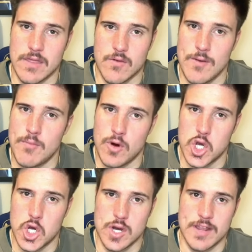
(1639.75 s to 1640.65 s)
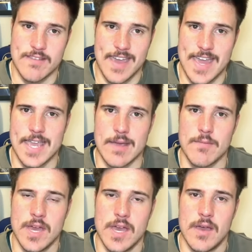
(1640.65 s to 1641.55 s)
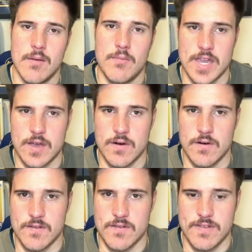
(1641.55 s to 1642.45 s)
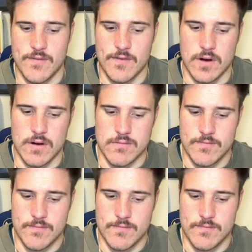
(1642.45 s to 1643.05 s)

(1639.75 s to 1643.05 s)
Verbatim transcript: three-point shooting team, because they've got